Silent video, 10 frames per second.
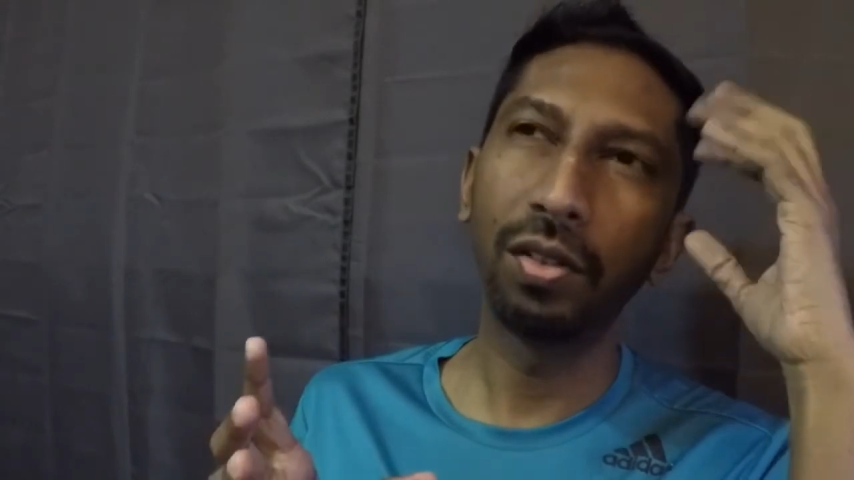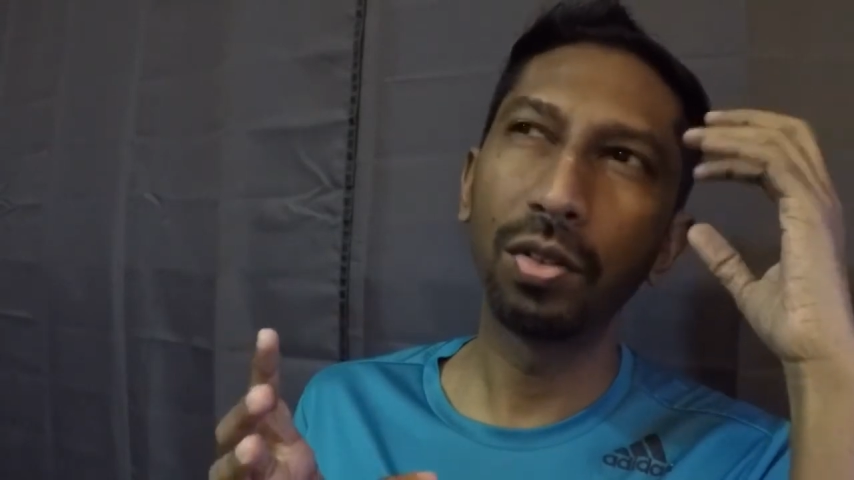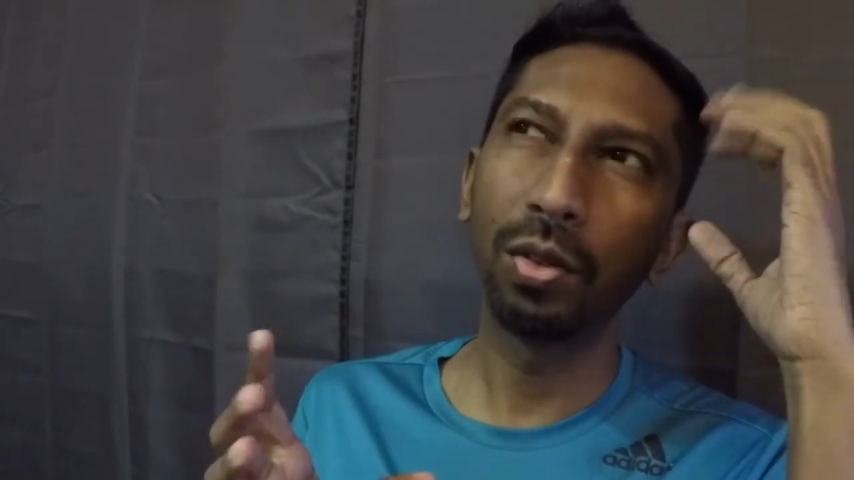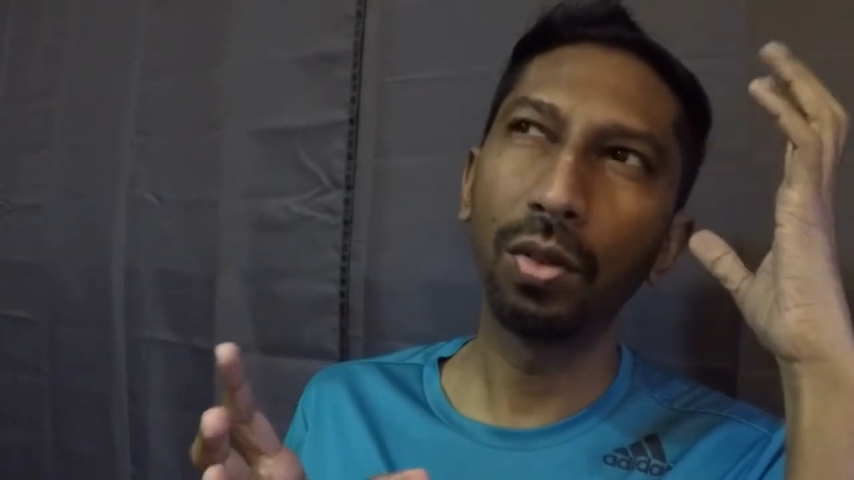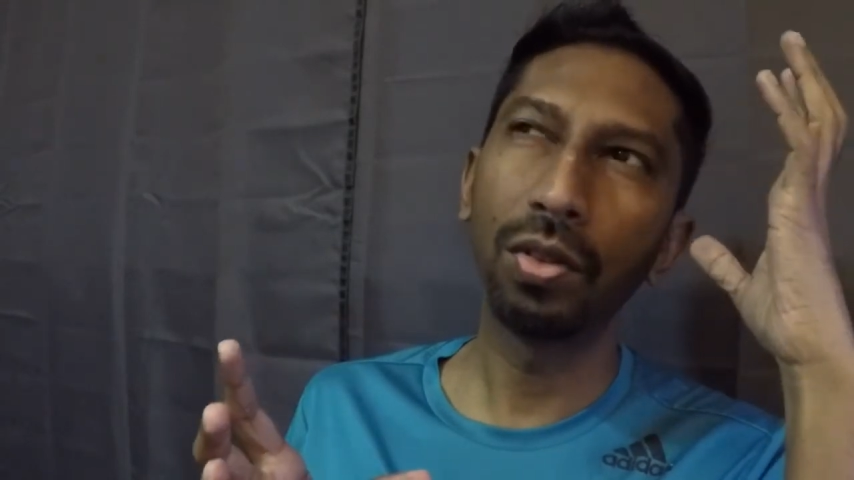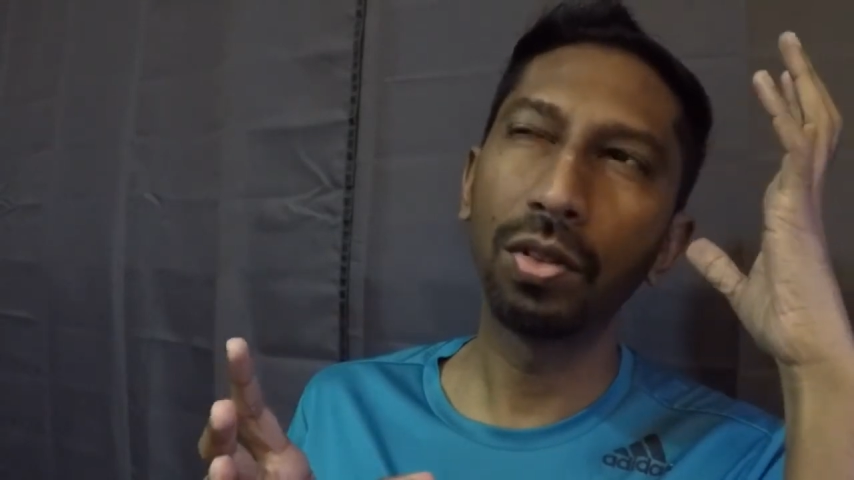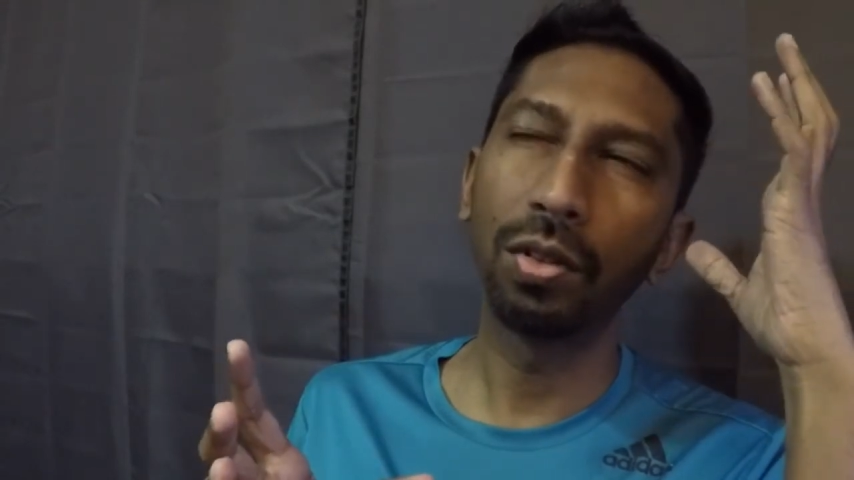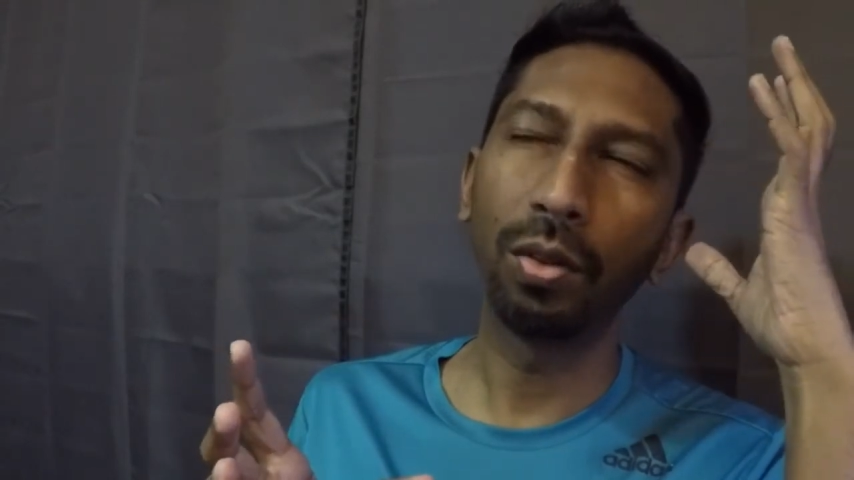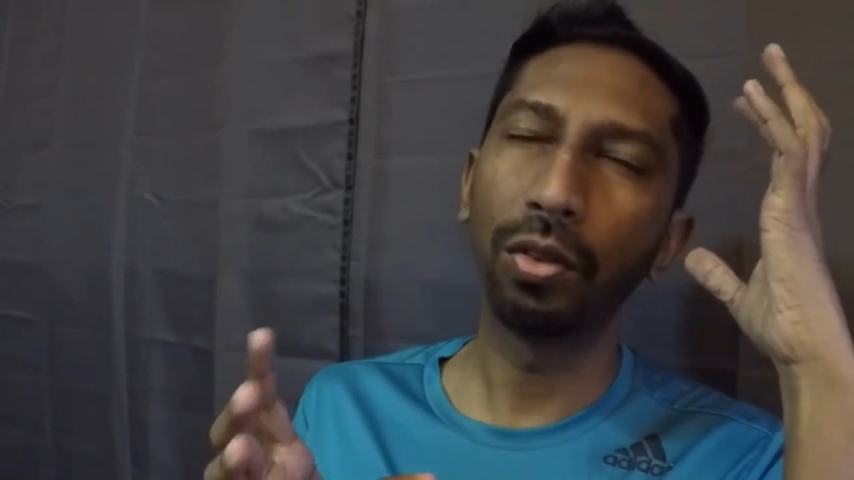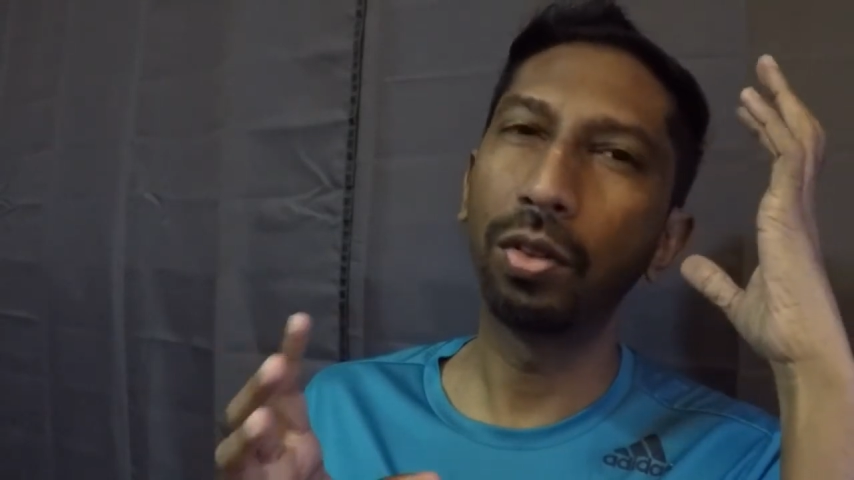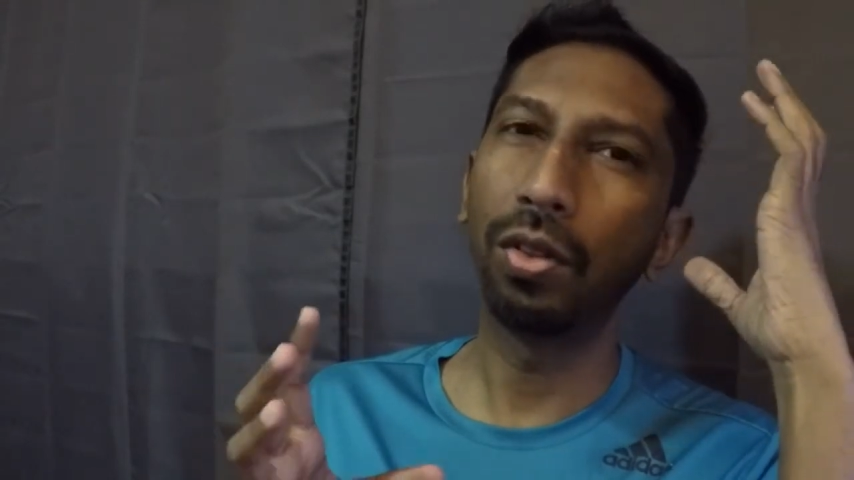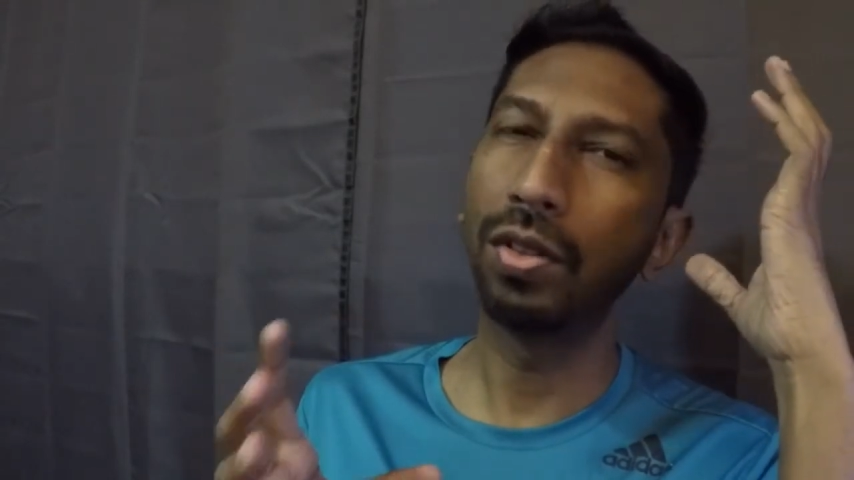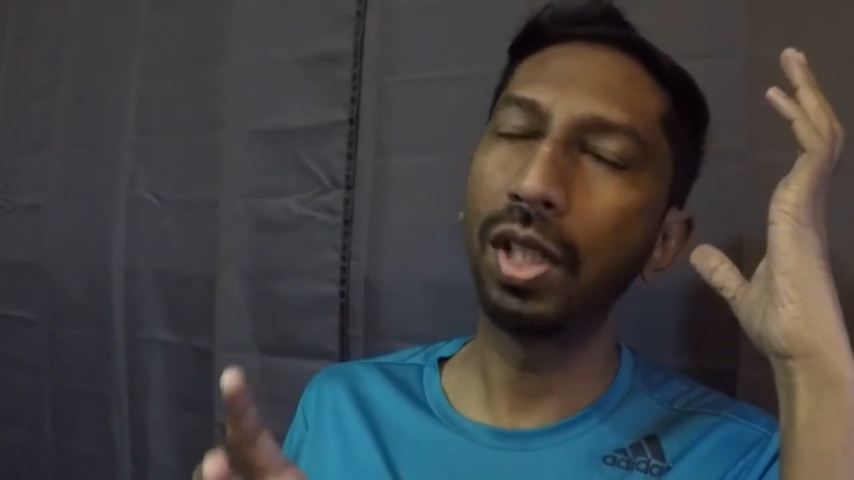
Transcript: Source or source